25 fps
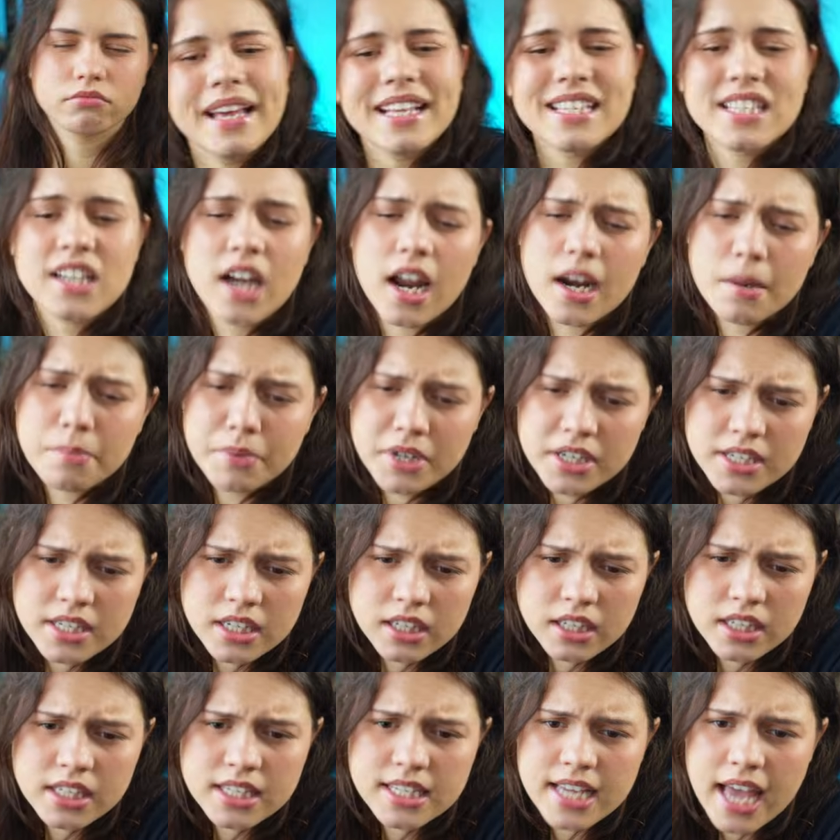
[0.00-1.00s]
It's not a
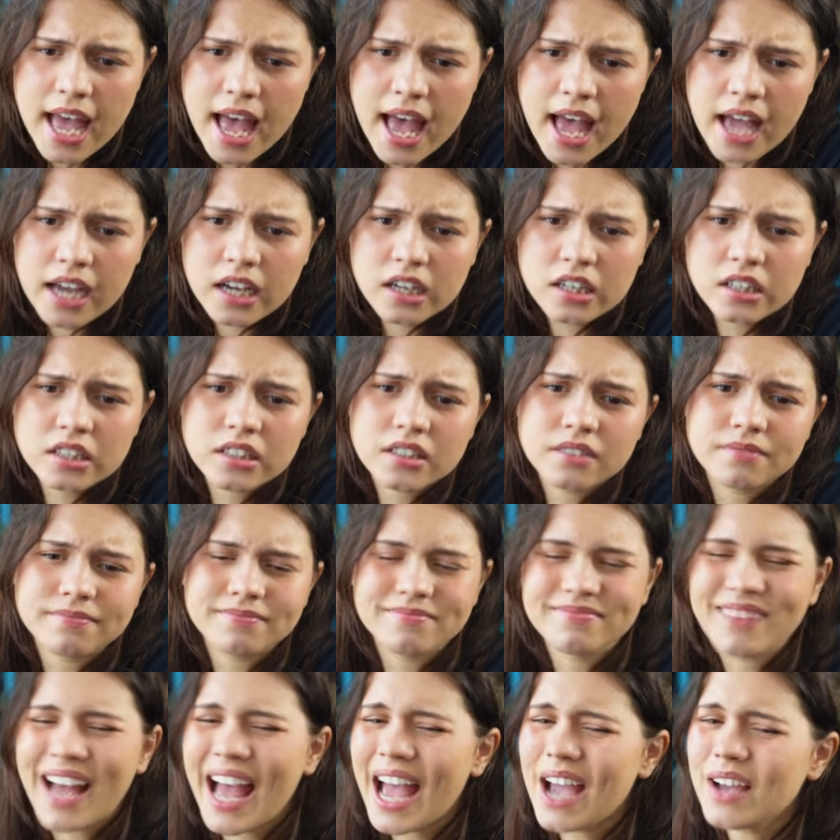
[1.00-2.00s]
personal attack.
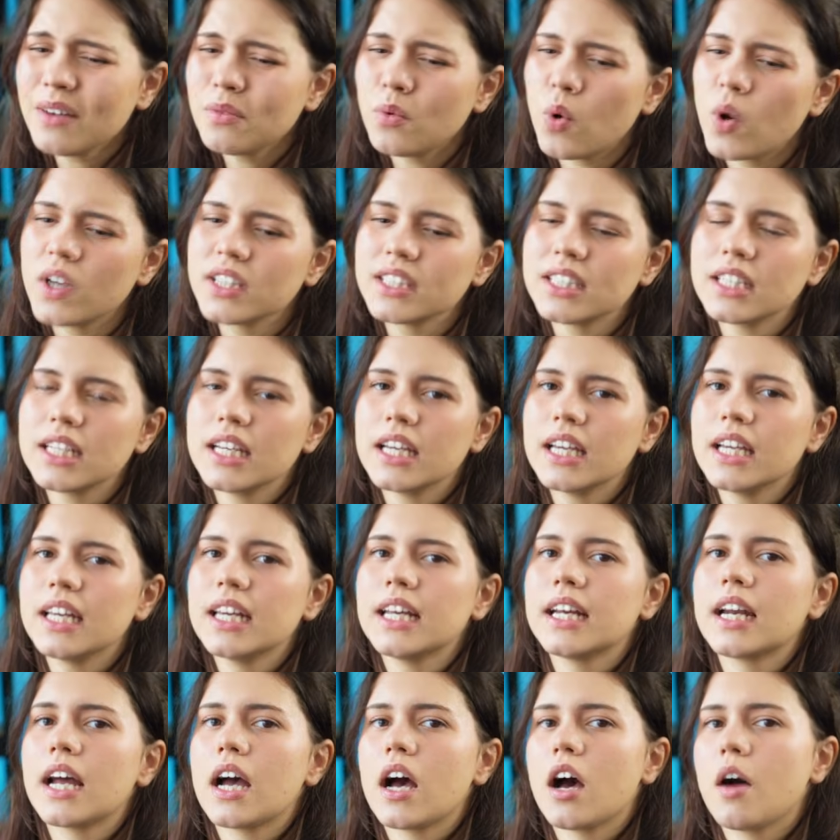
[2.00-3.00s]
I won't eat
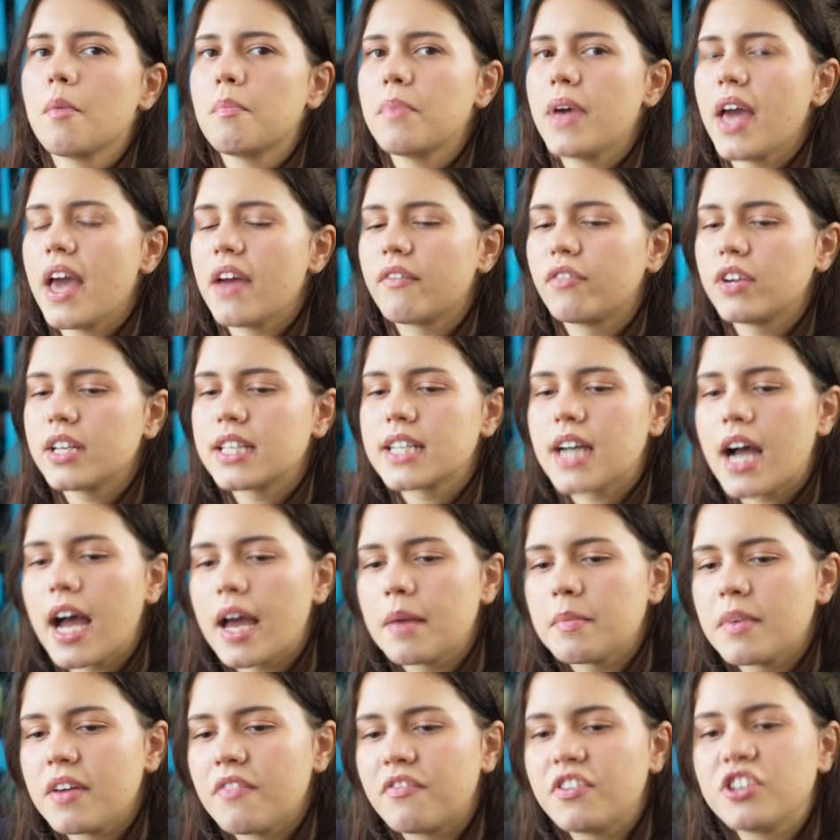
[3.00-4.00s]
it up every
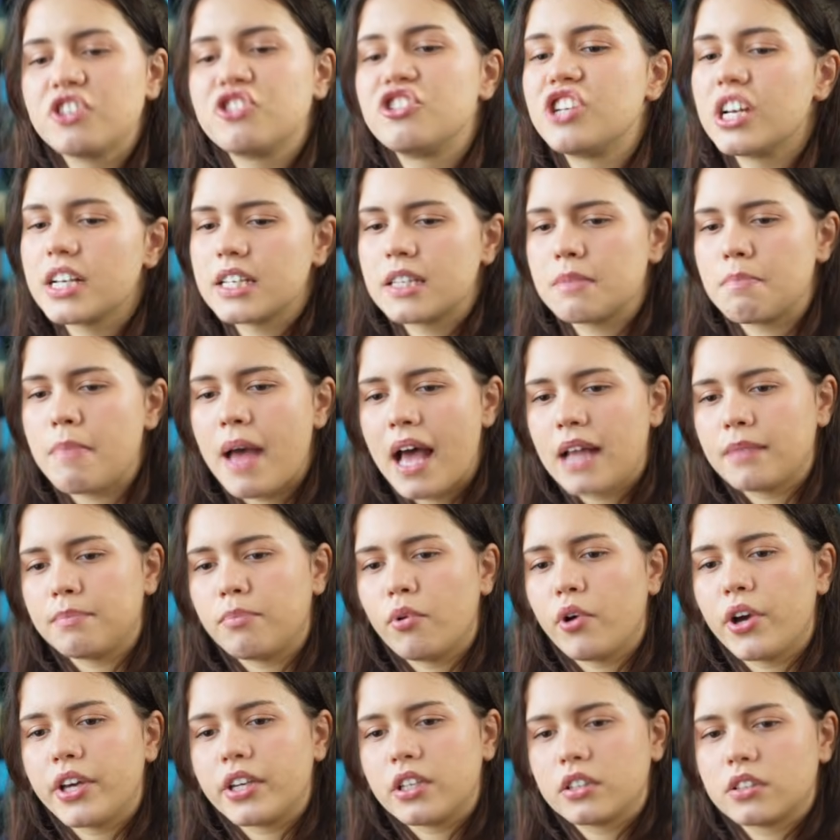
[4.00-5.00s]
time if it's just bad
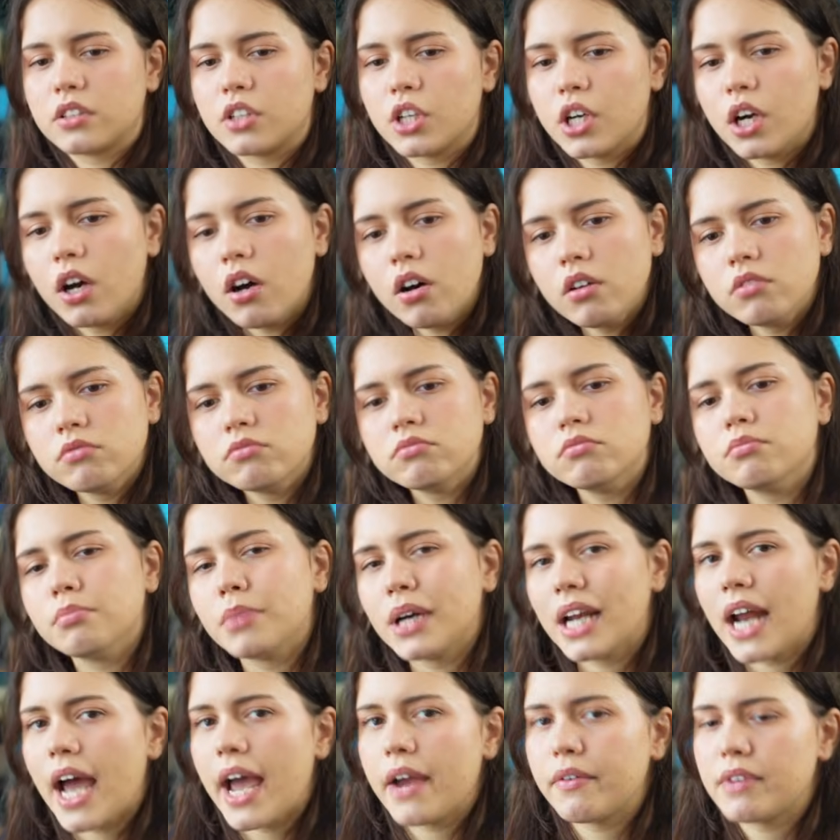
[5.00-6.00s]
boy, good girl,
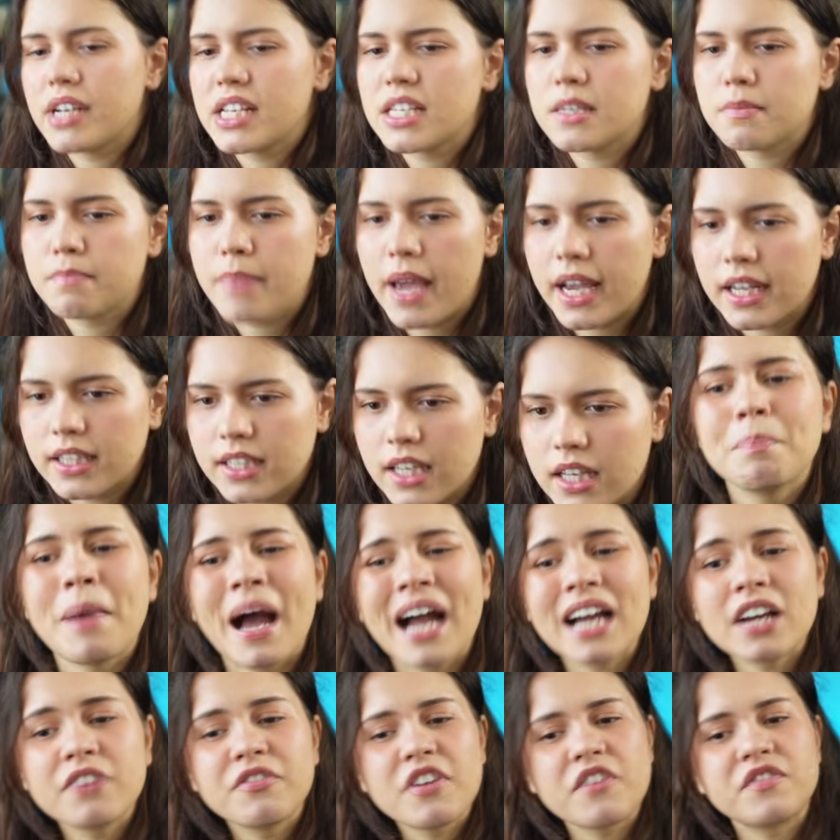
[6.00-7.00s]
but I respect it.
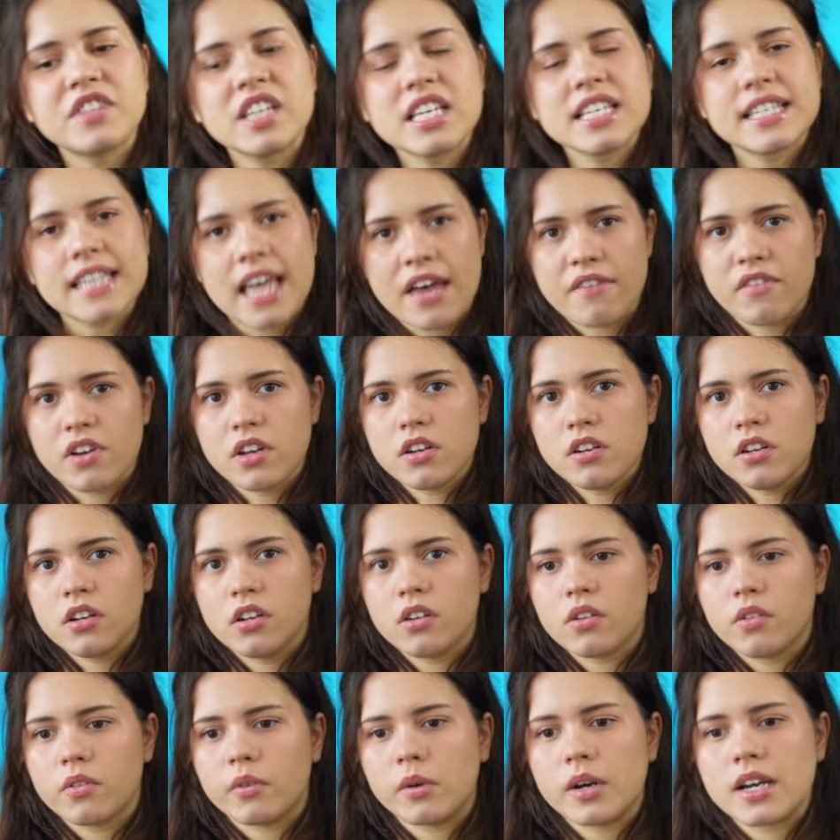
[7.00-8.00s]
Punk 57
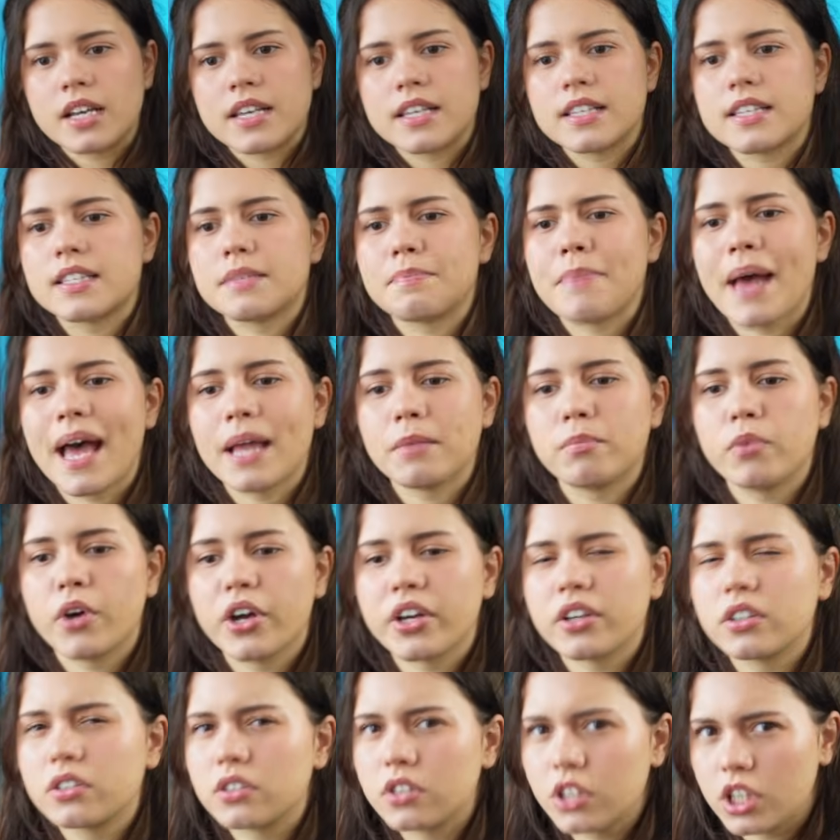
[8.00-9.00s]
was bad boy,
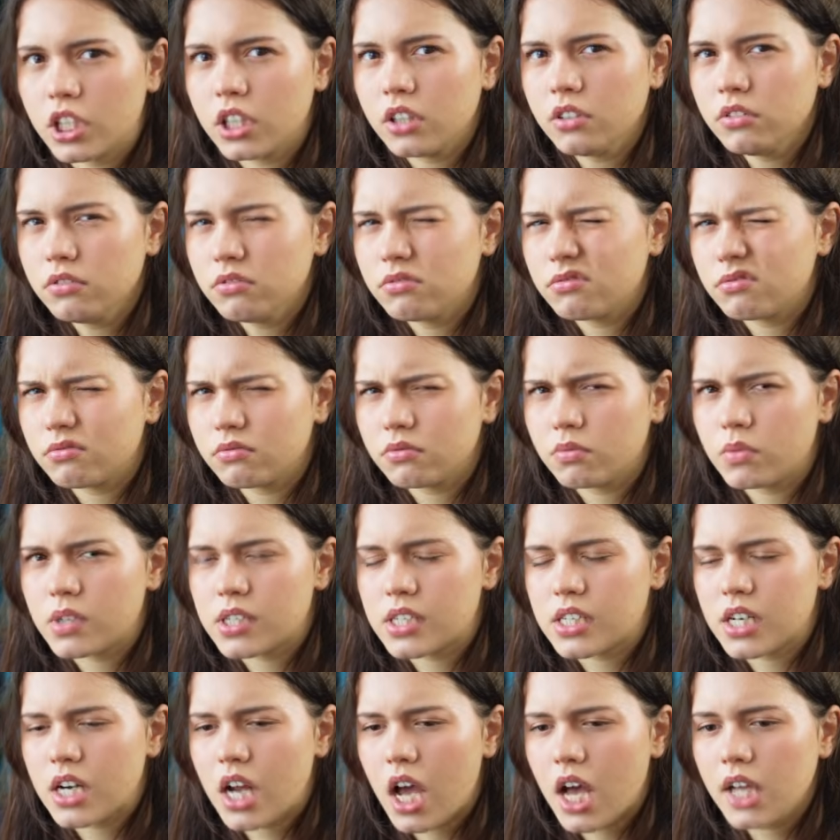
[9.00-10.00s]
good girl,
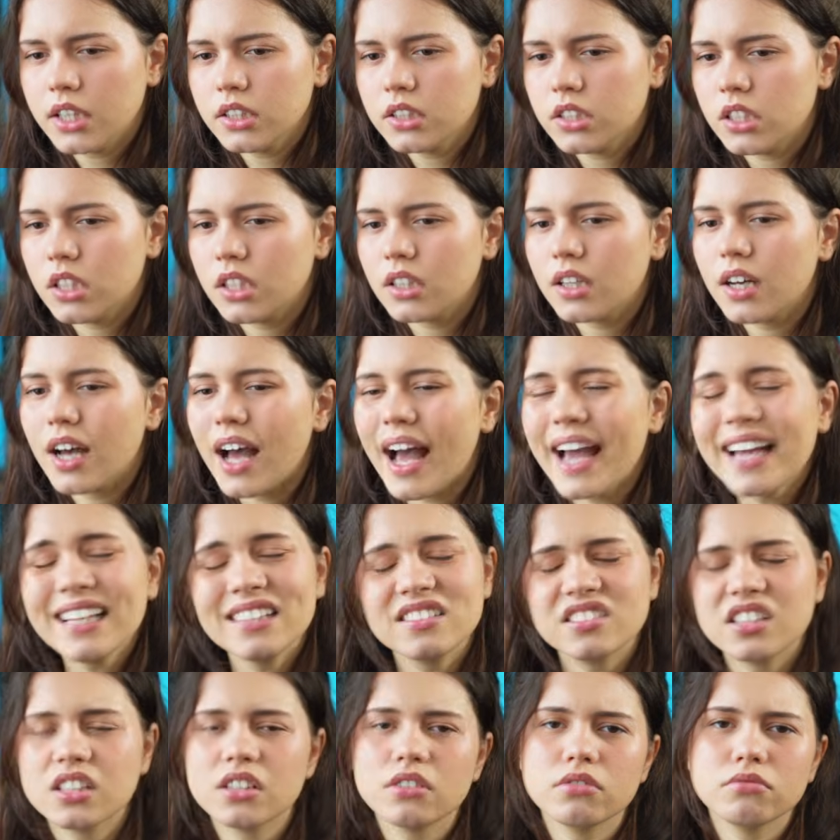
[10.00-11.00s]
was it not? I
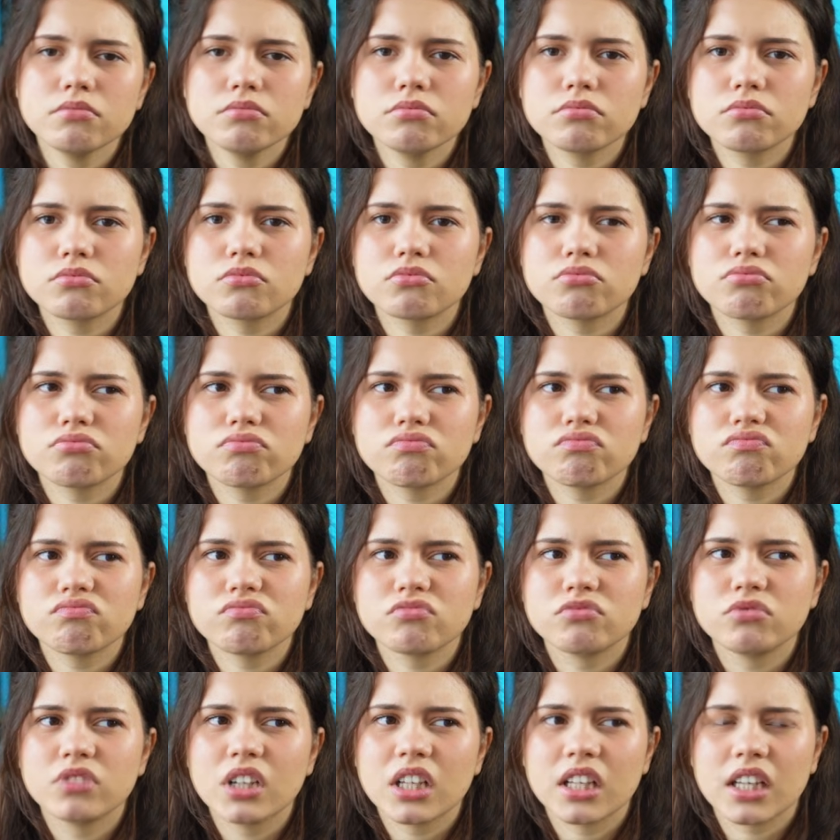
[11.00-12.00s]
didn't
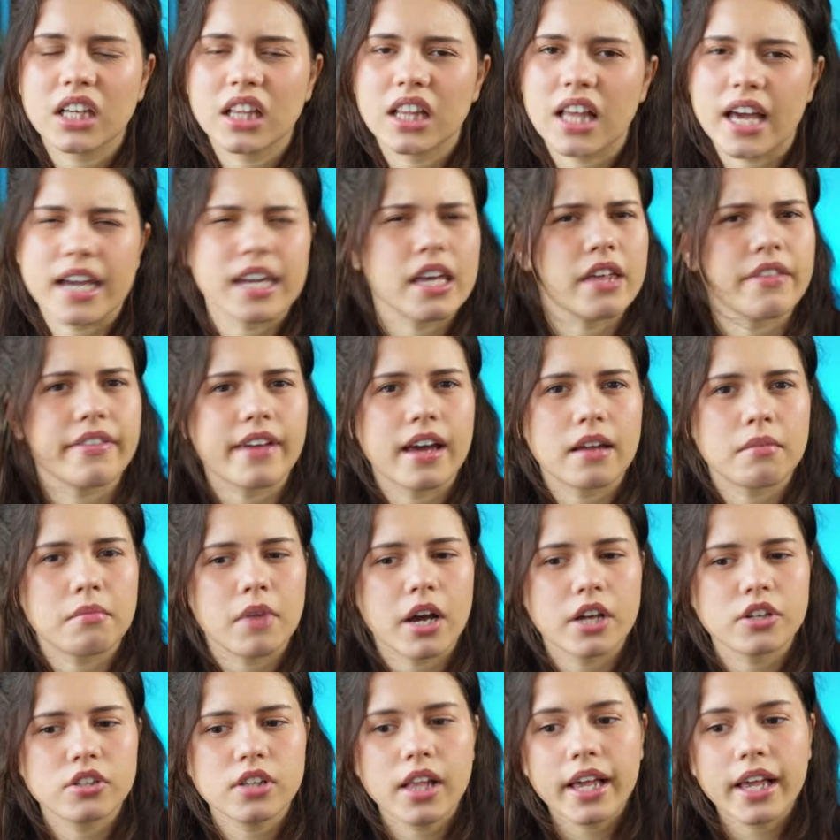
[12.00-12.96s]
really like it that much.